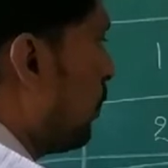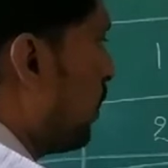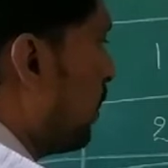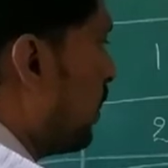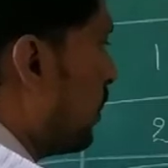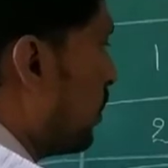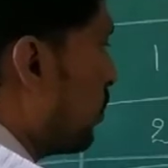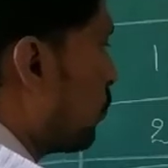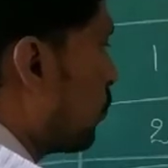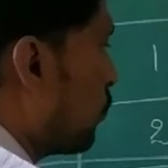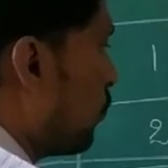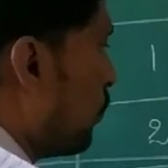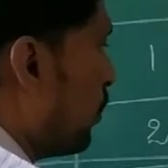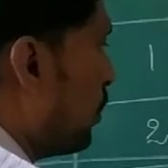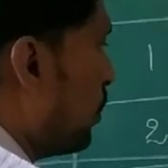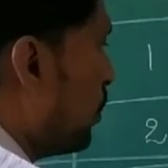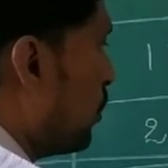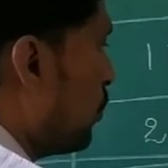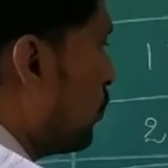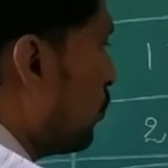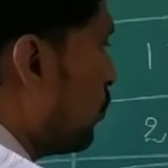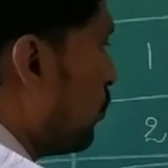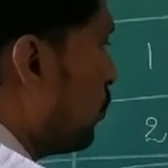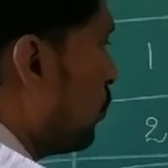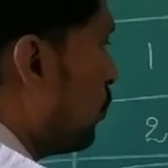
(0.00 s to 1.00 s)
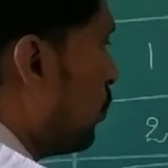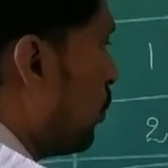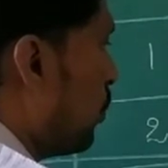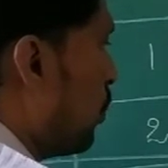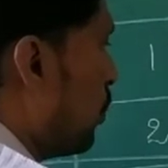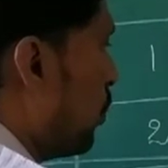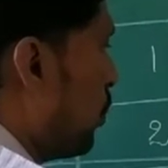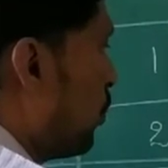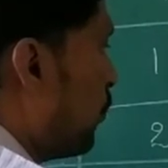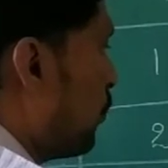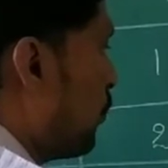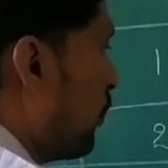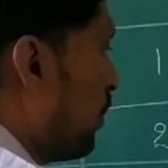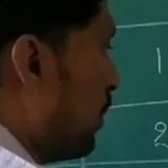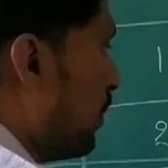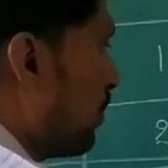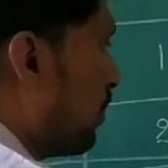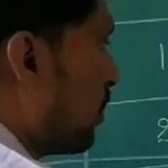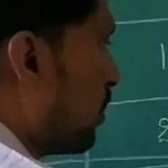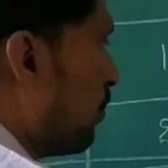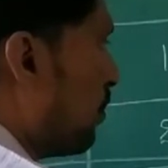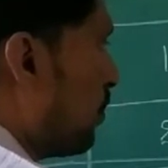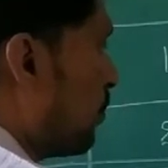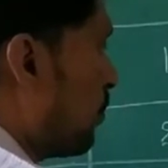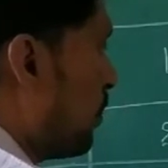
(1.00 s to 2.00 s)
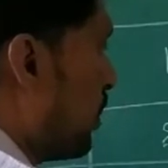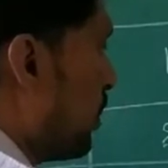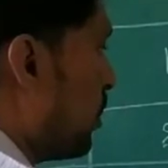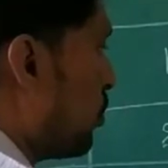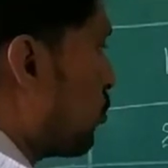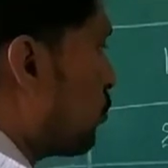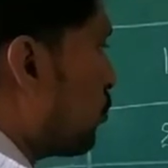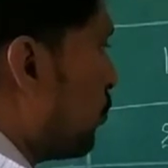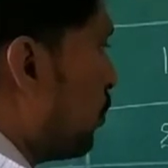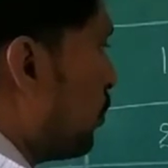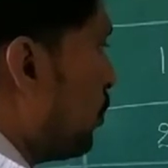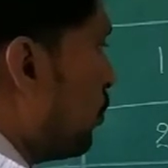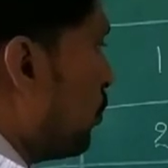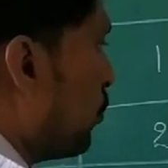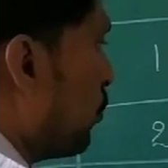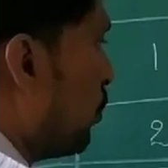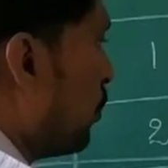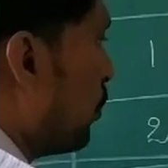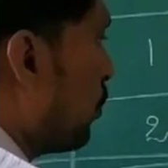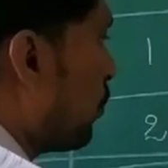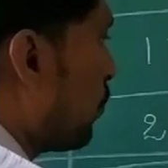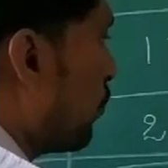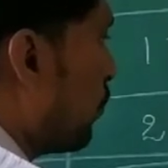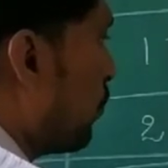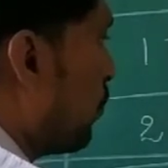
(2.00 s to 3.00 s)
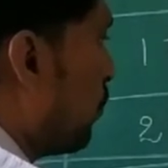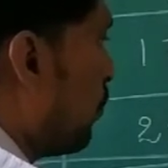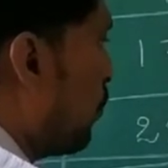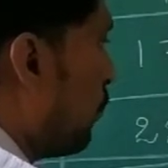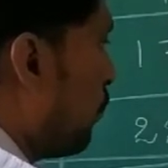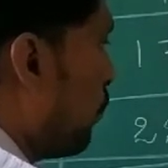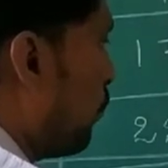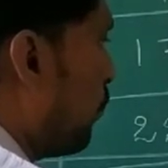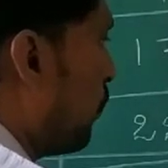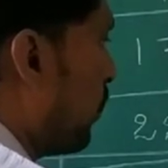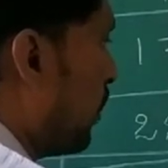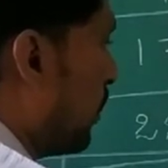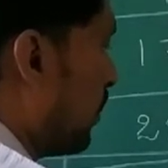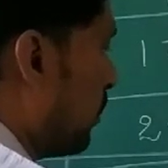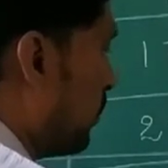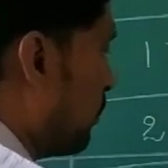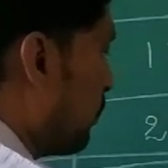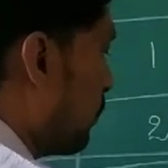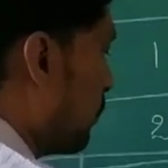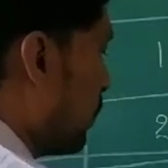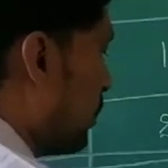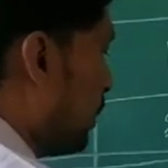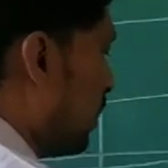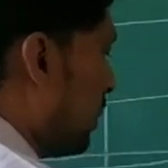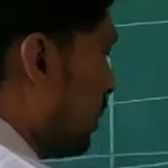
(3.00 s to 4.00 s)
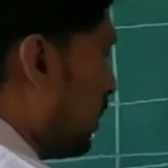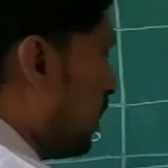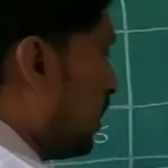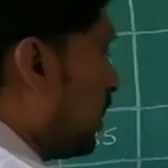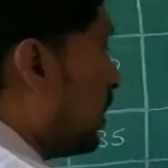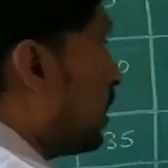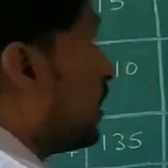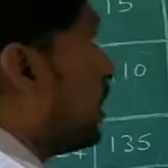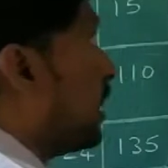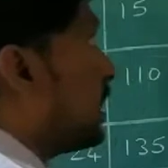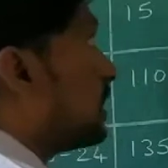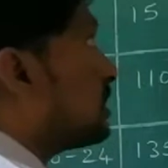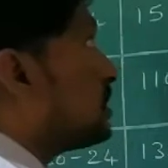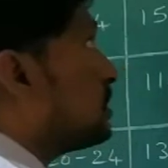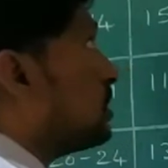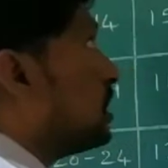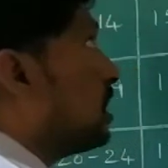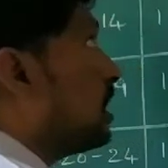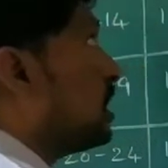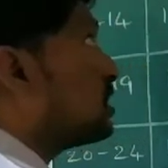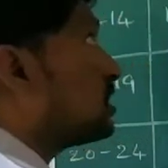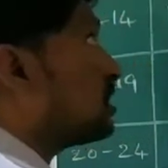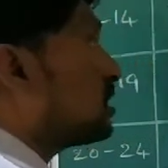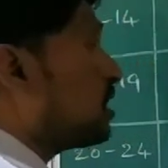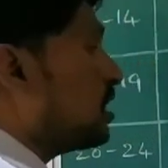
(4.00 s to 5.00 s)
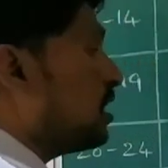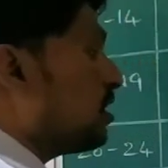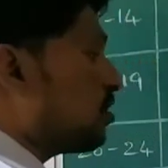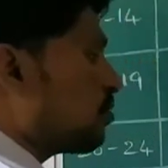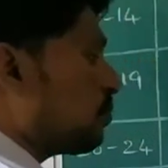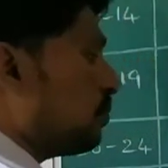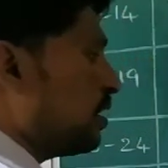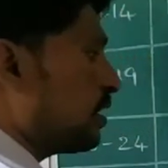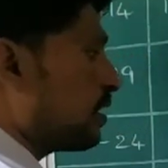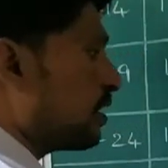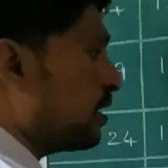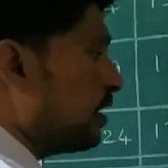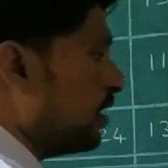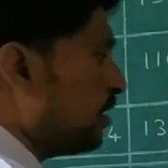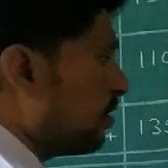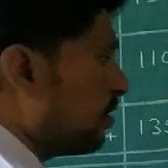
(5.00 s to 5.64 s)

minus 22. 27 minus 22 is 5. Next last class mark